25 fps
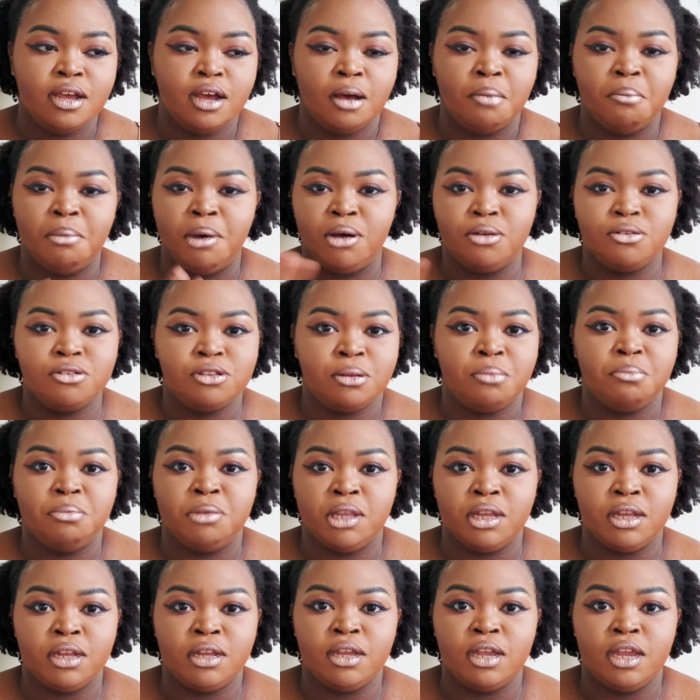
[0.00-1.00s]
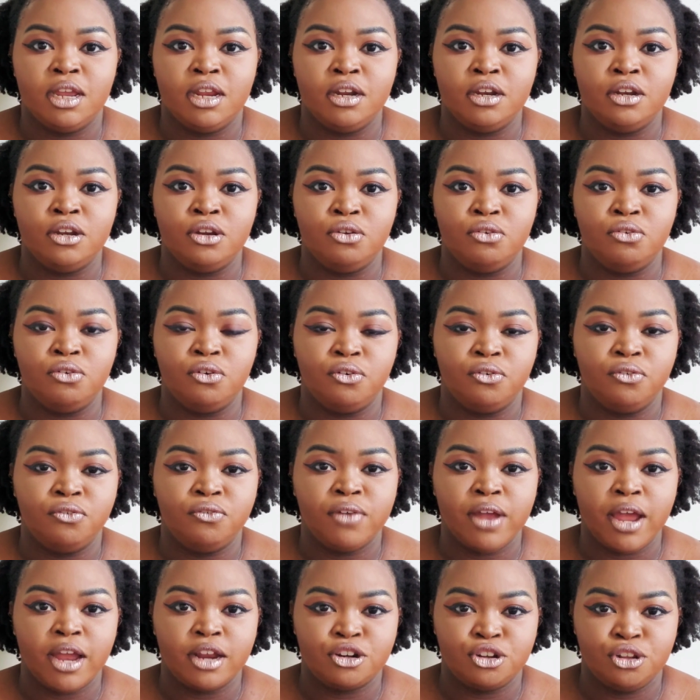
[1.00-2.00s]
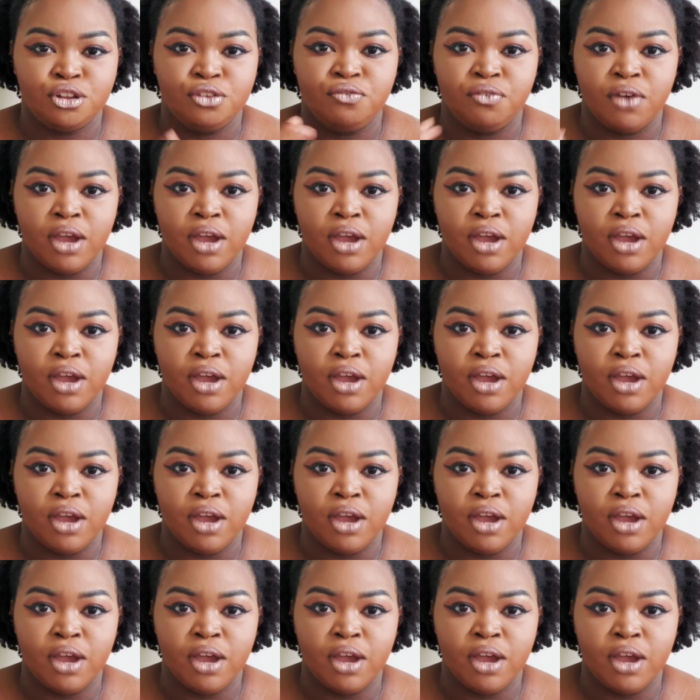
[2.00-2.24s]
about something, and you're actually